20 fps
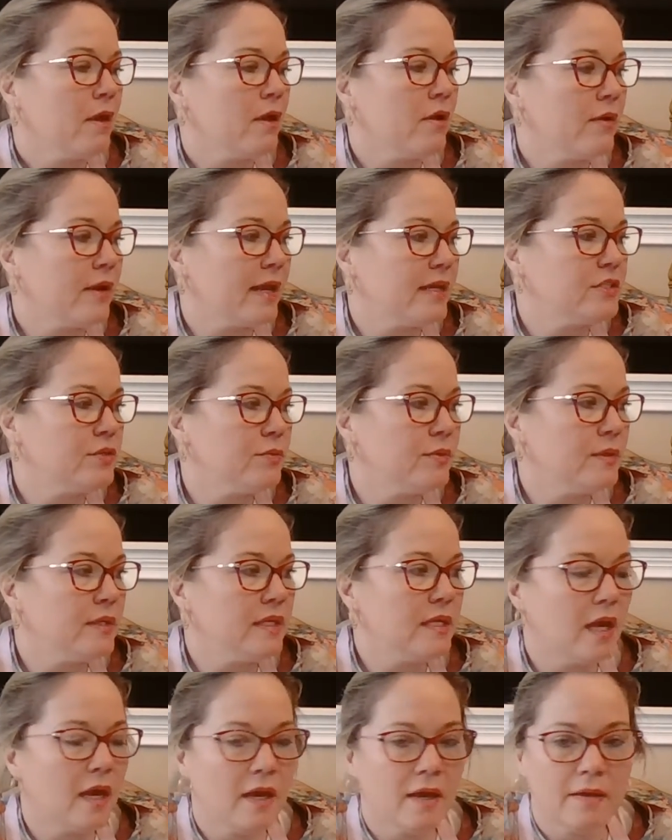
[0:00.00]
Okay,
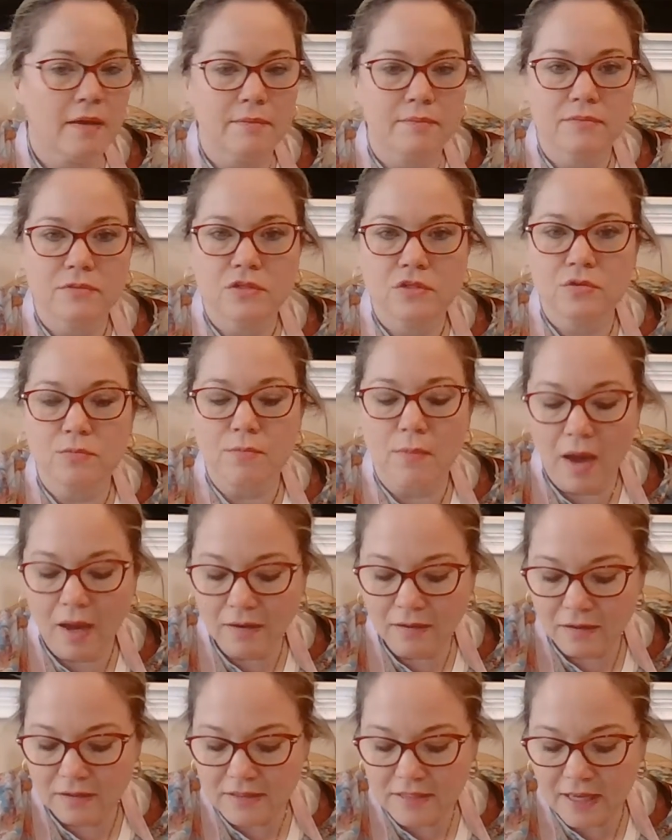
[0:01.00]
so to
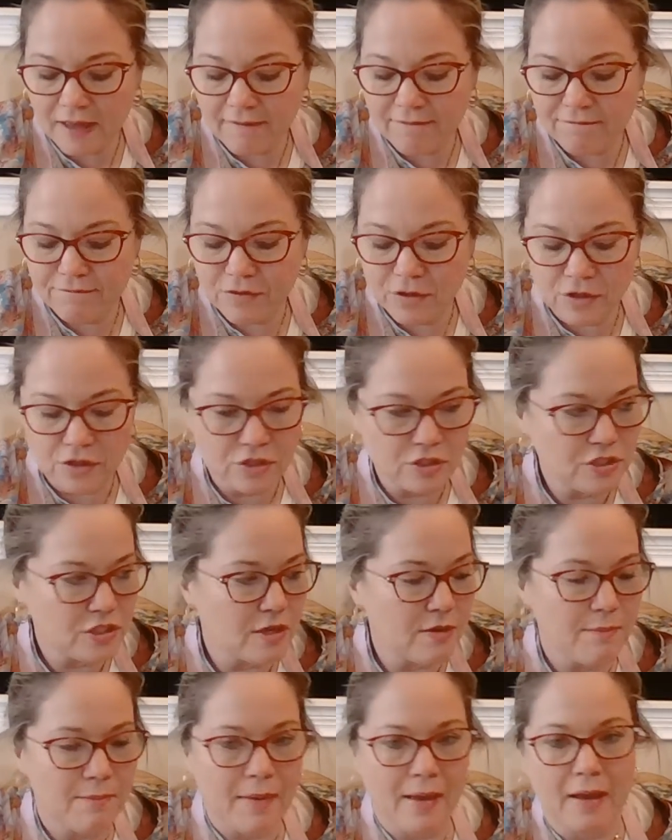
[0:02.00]
model a
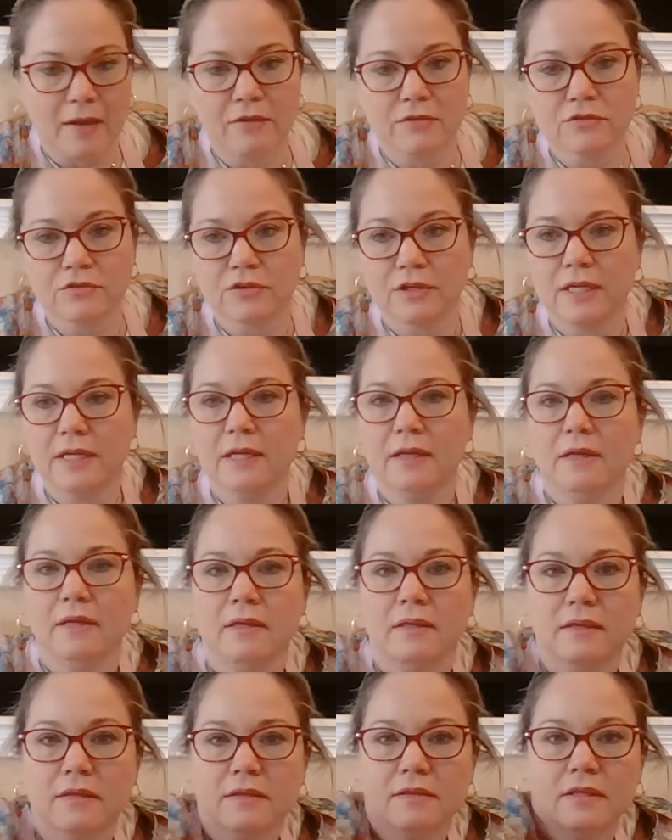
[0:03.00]
divergent boundary,
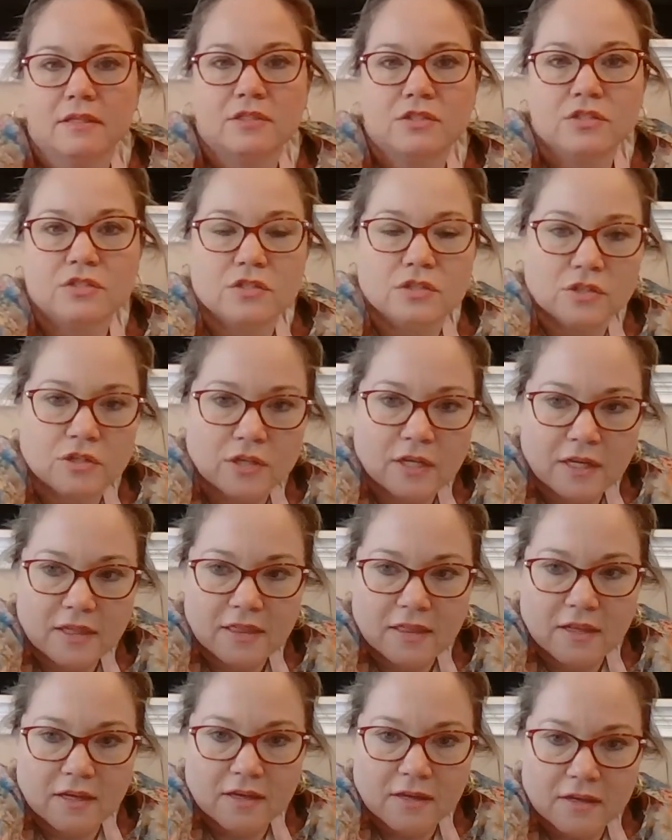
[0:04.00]
let's look
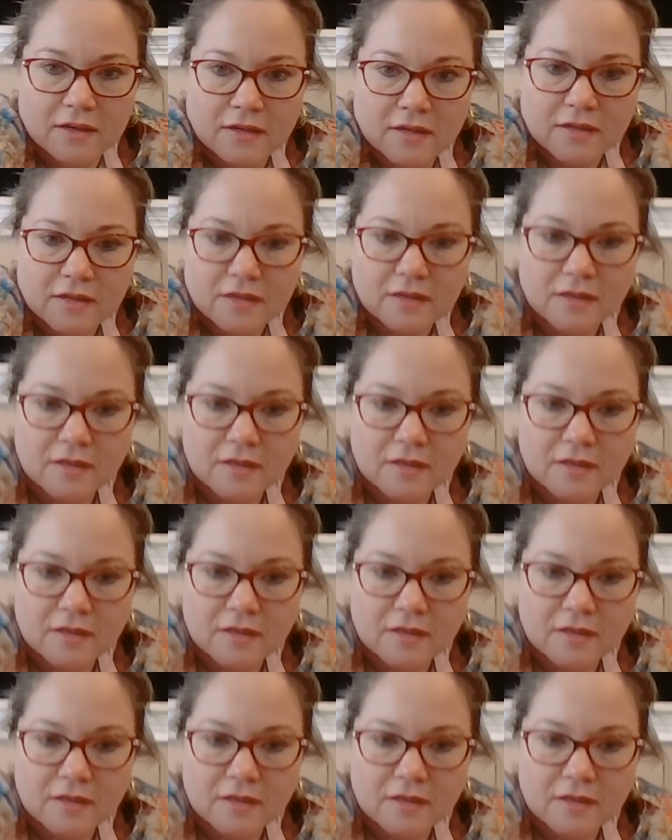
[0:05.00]
at the